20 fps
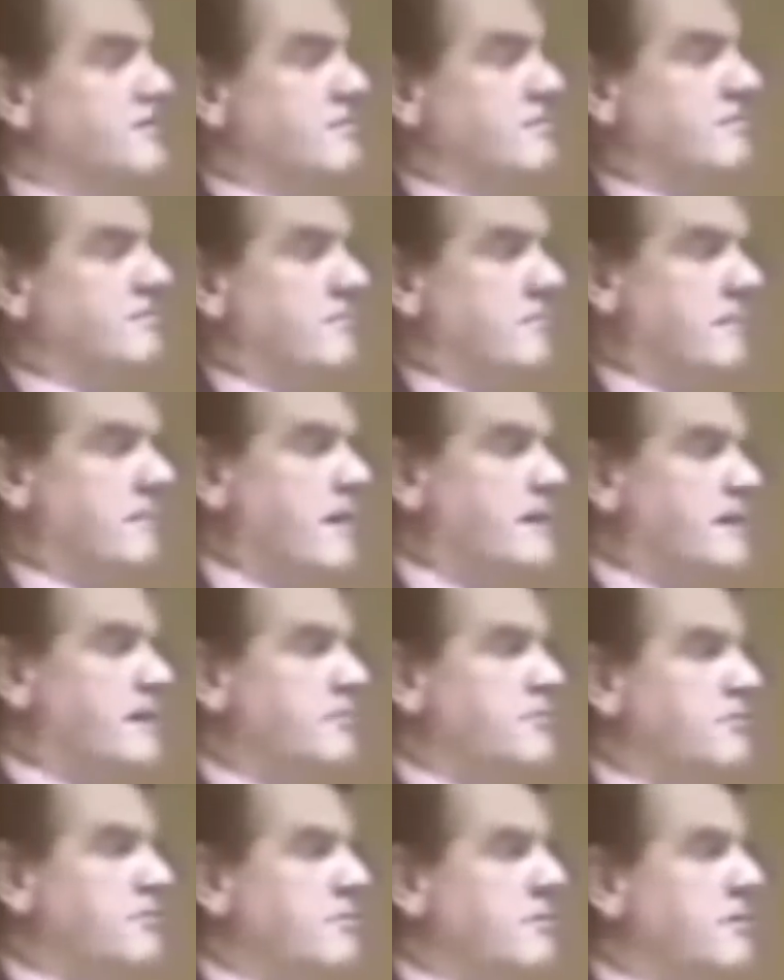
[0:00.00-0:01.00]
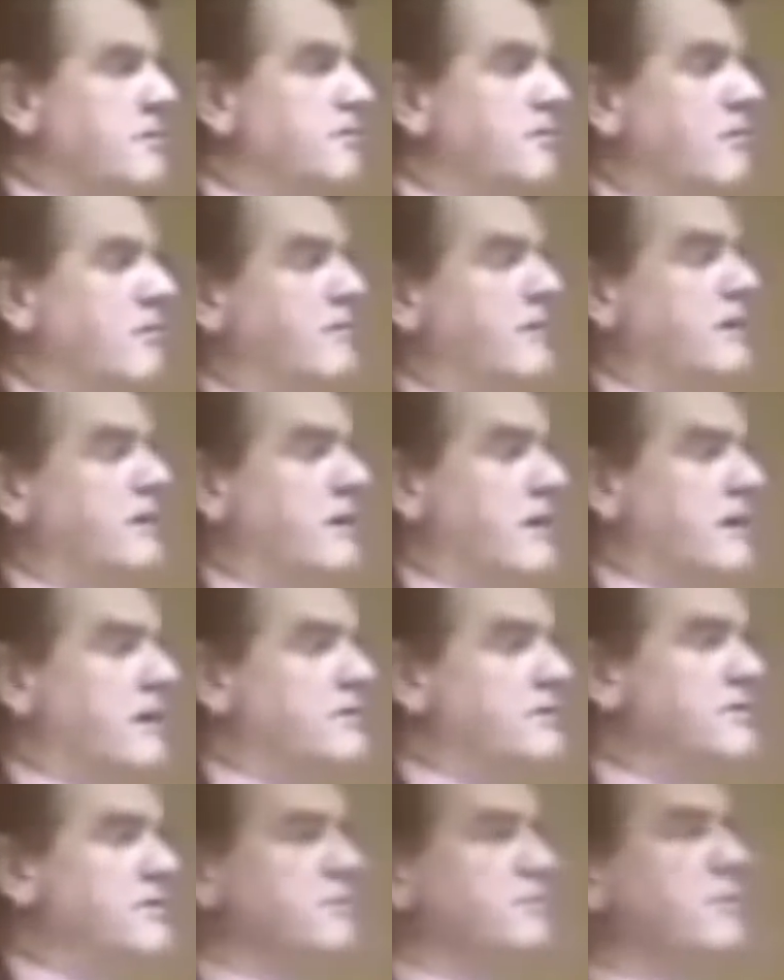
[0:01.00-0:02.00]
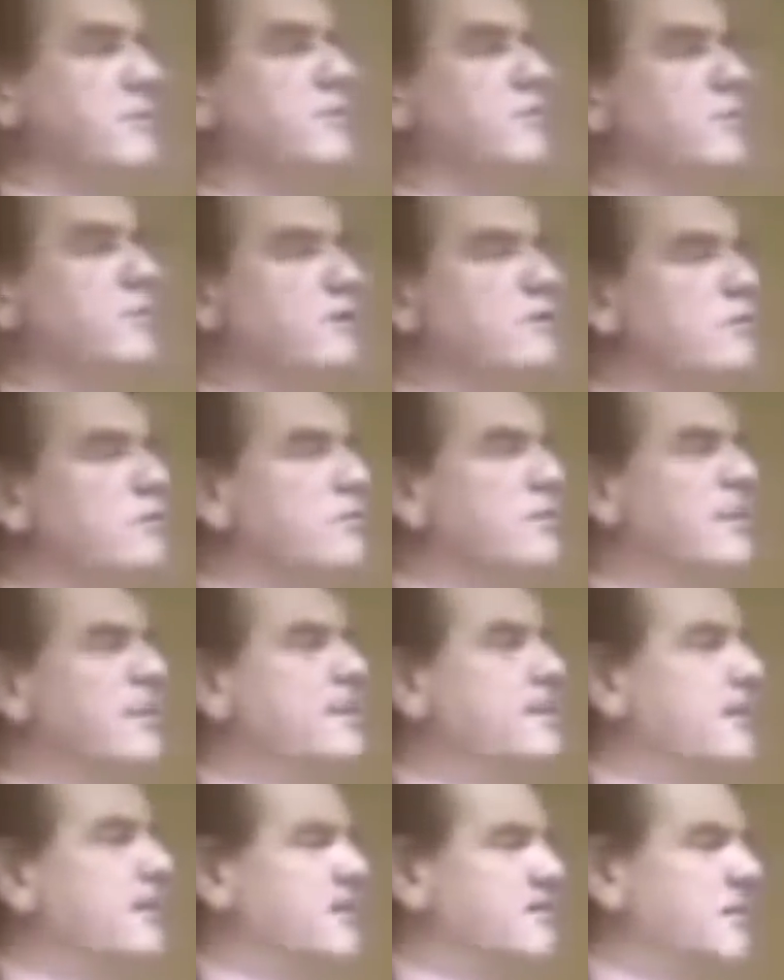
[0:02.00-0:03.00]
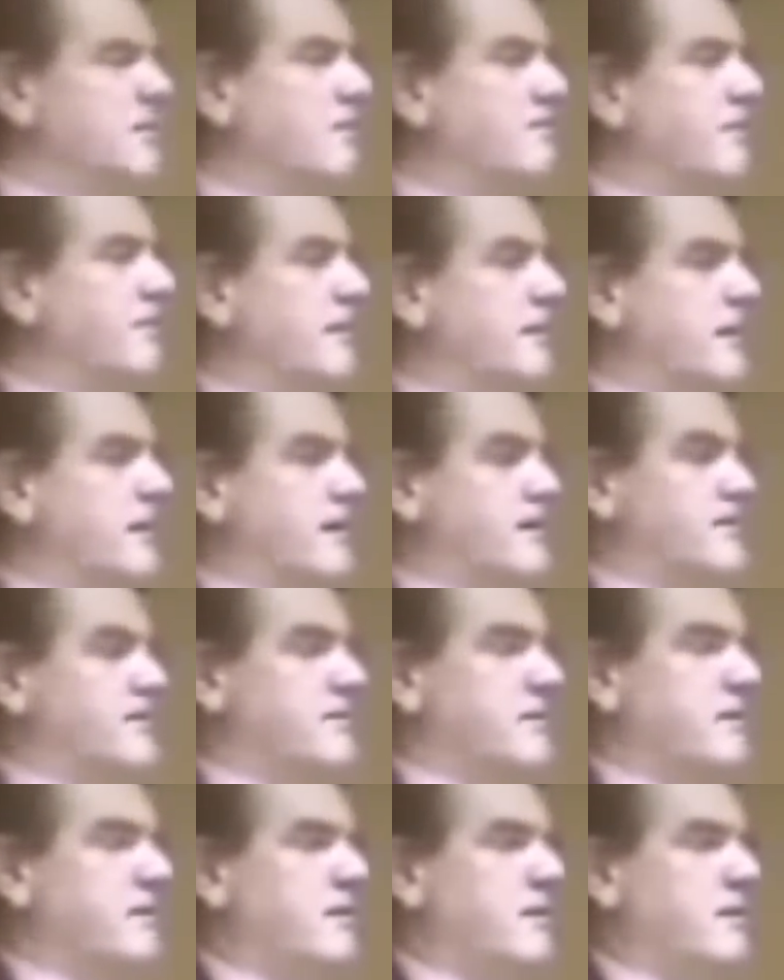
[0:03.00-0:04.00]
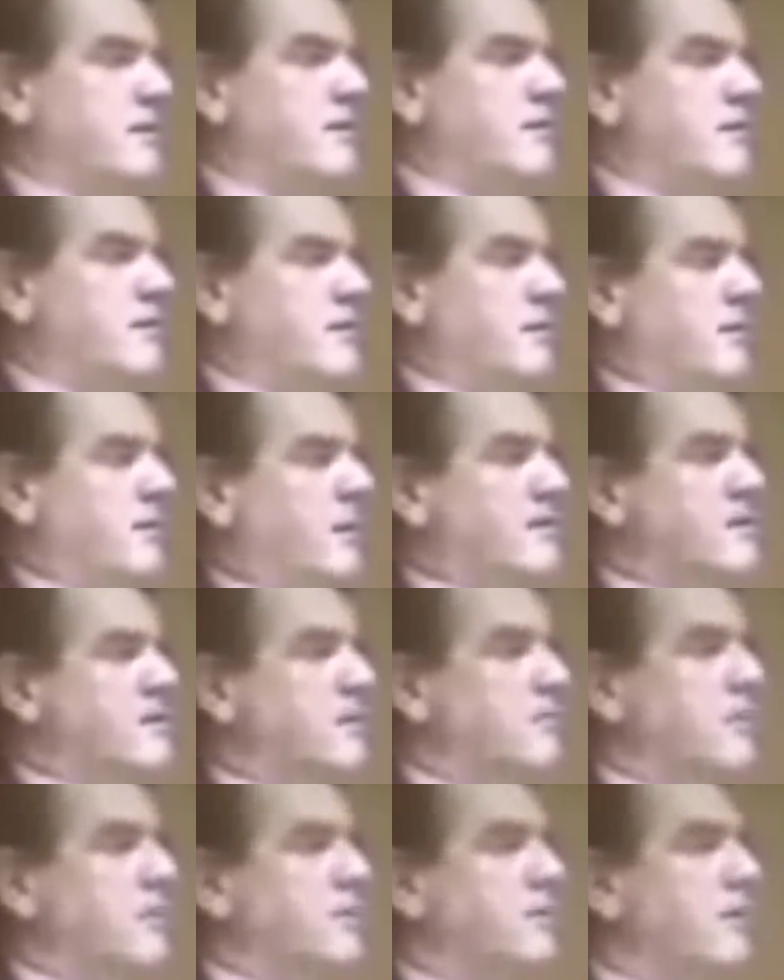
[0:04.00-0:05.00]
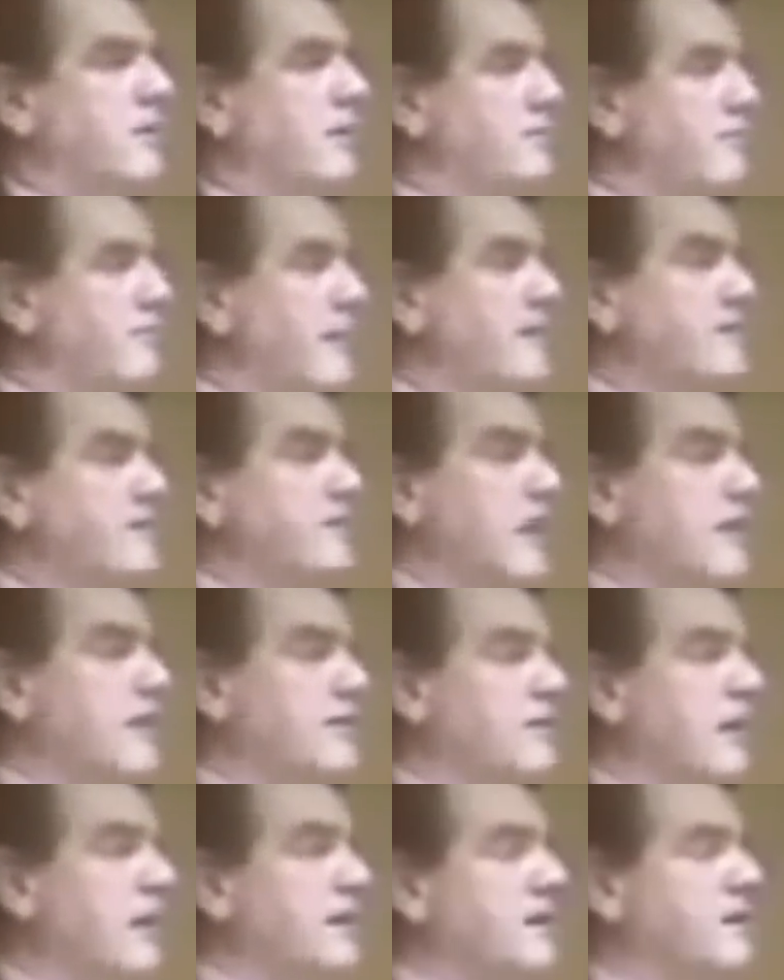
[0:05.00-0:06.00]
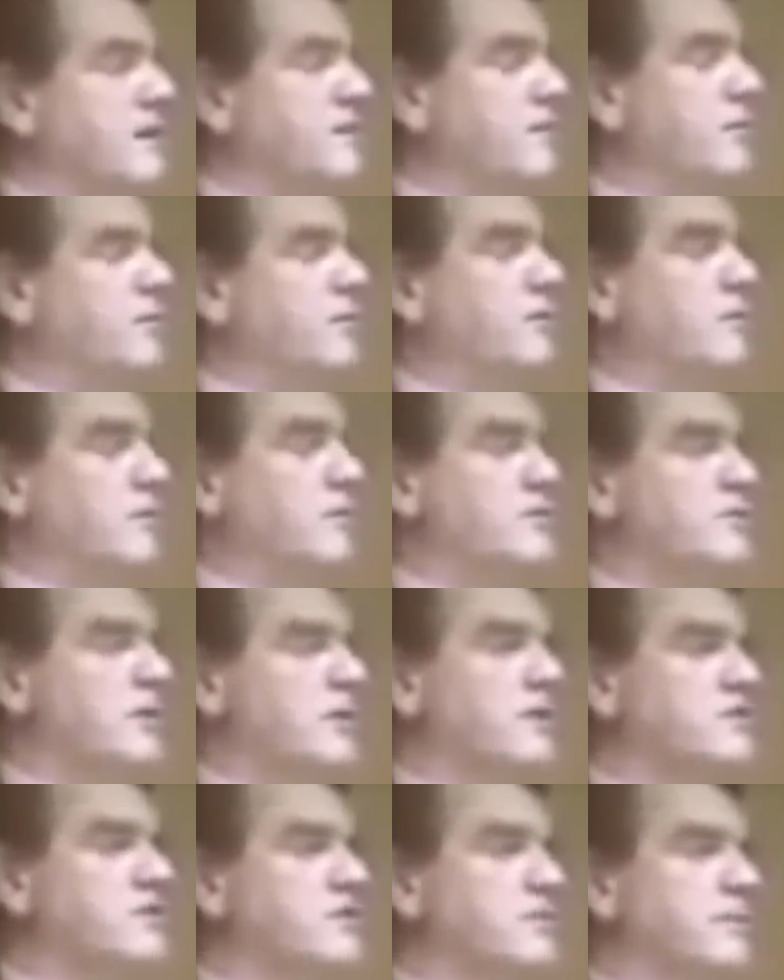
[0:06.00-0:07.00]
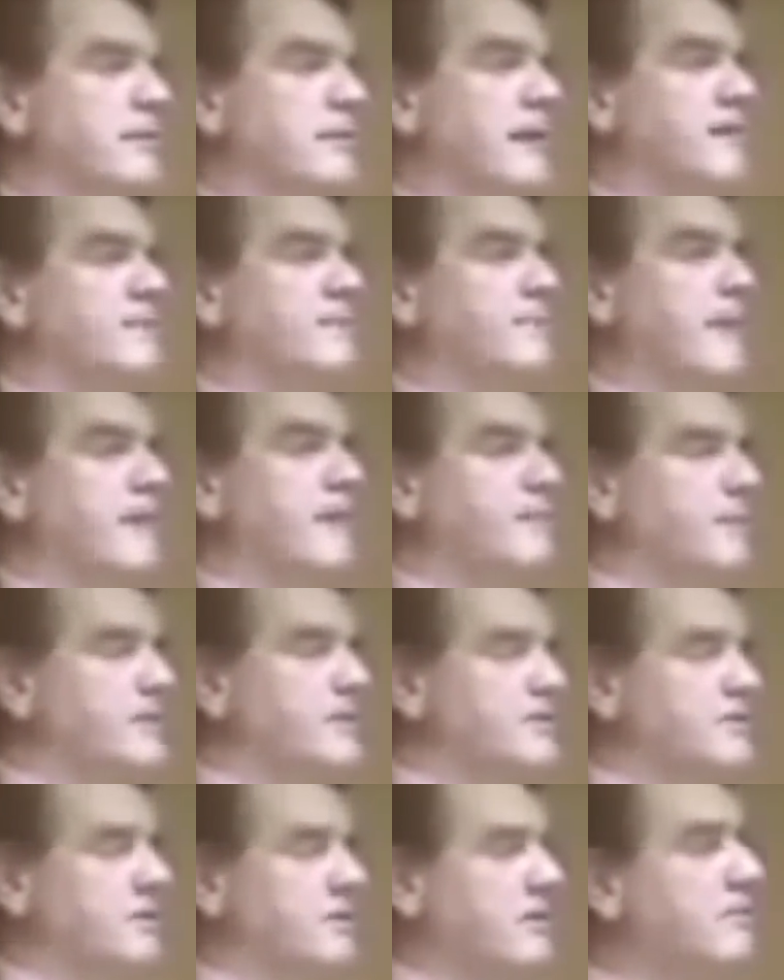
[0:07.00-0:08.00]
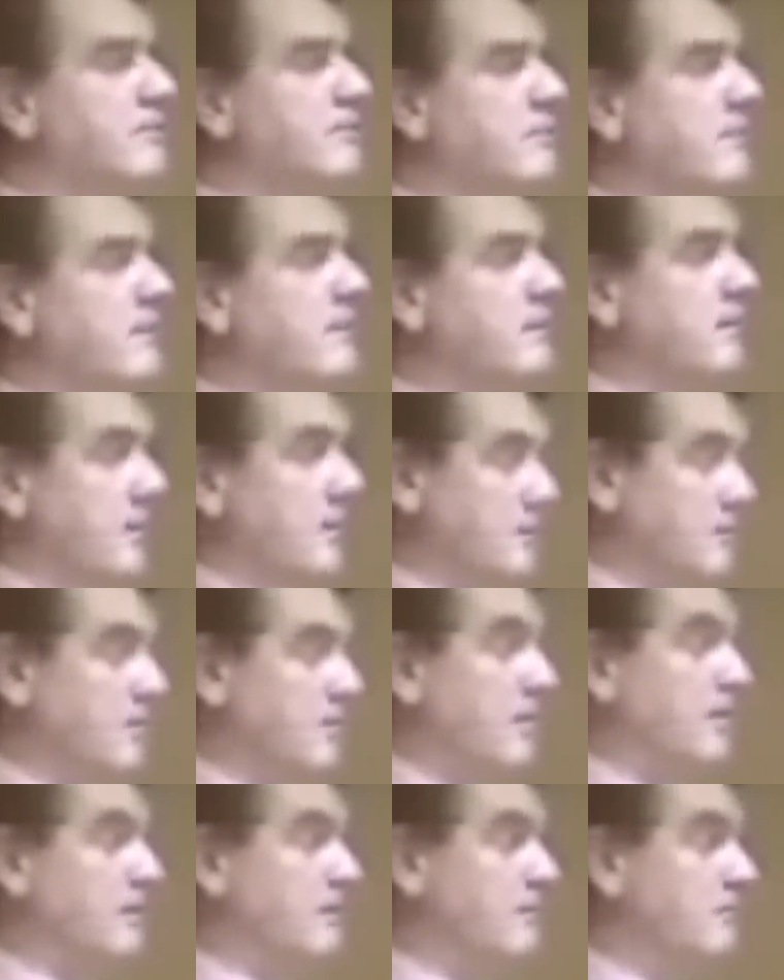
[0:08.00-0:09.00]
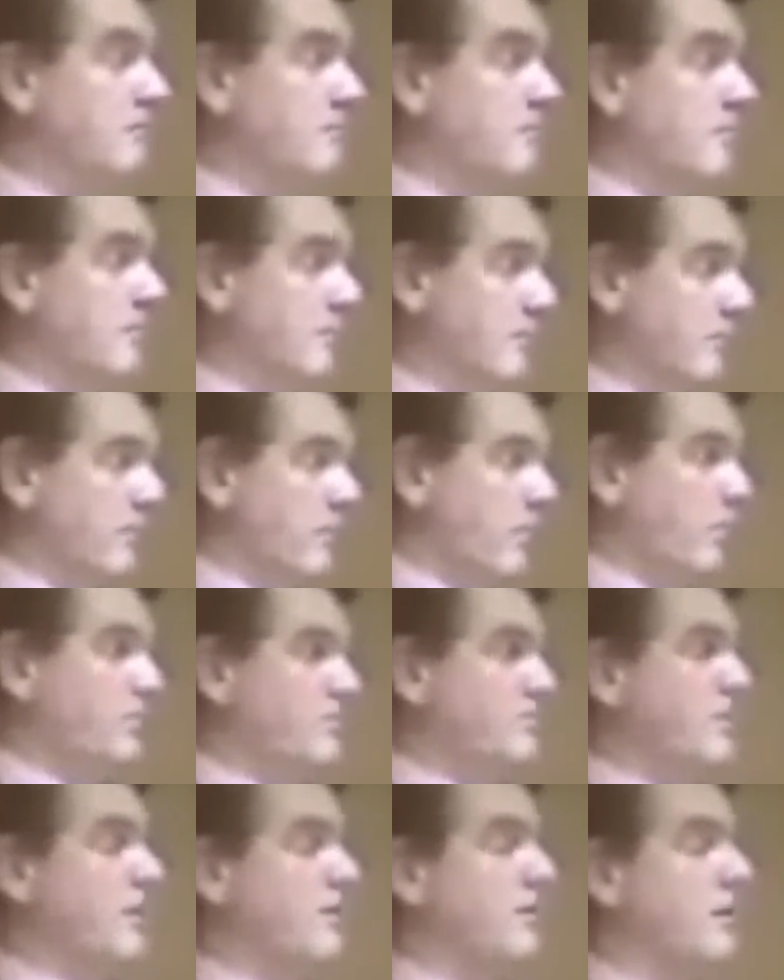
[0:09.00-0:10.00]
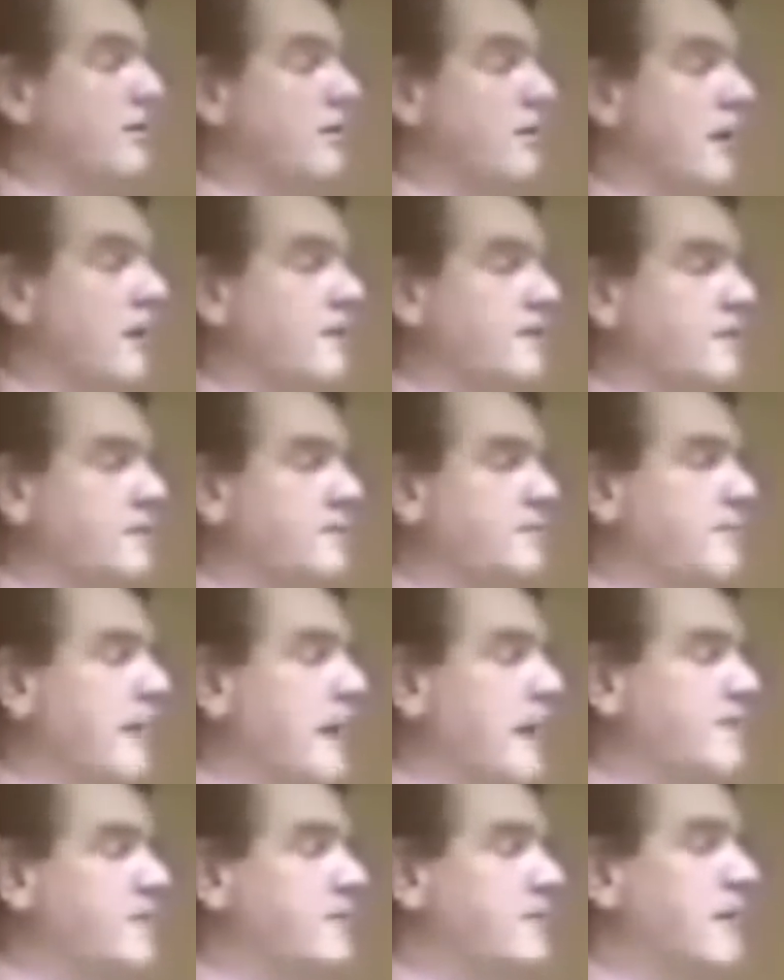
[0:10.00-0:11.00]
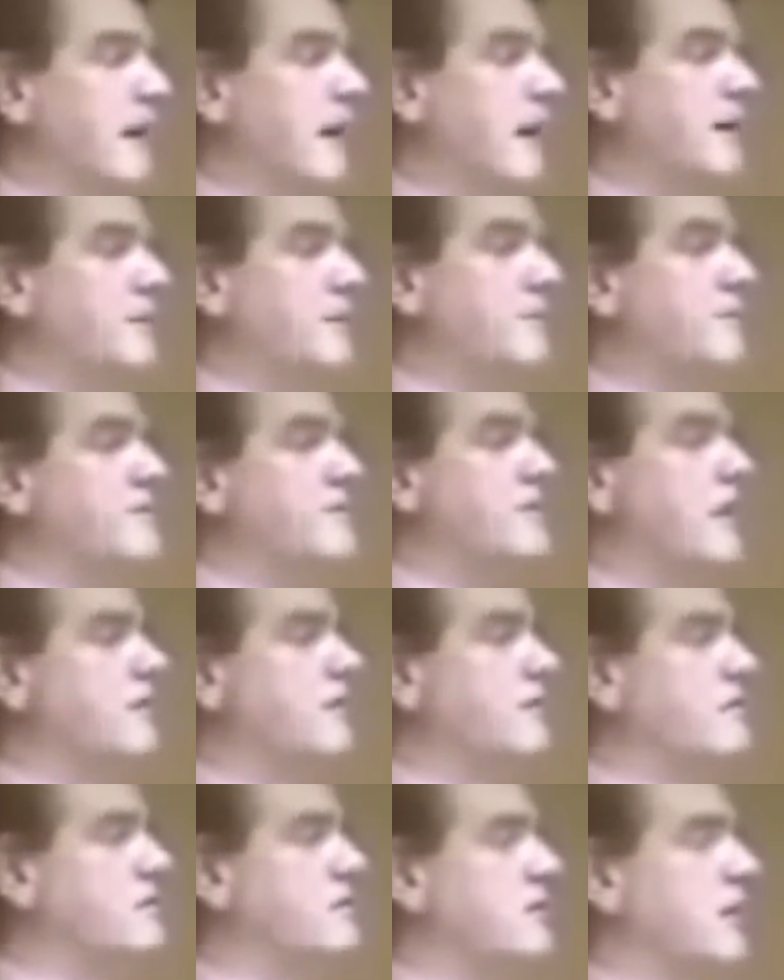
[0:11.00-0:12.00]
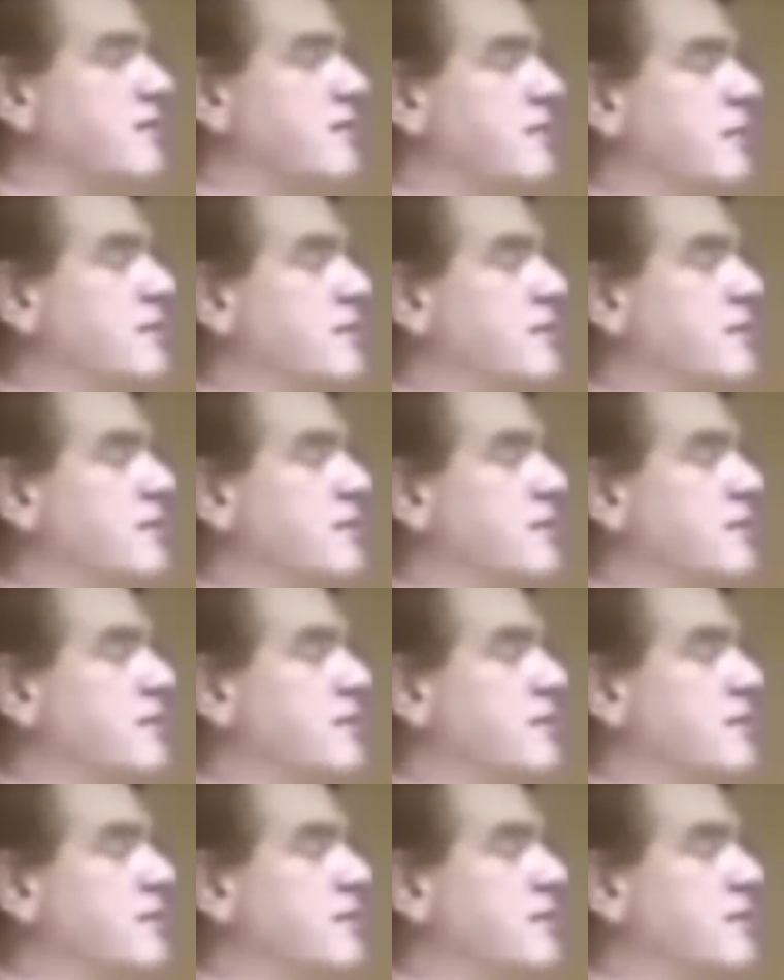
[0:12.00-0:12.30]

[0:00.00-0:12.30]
nice. I said, what do you mean, not very nice? She said, well, the word routinely is not very nice. And I say, well, on May the 10th, 1940, when Churchill became Prime Minister, as we know, we also know now from the private diary of the Secretary of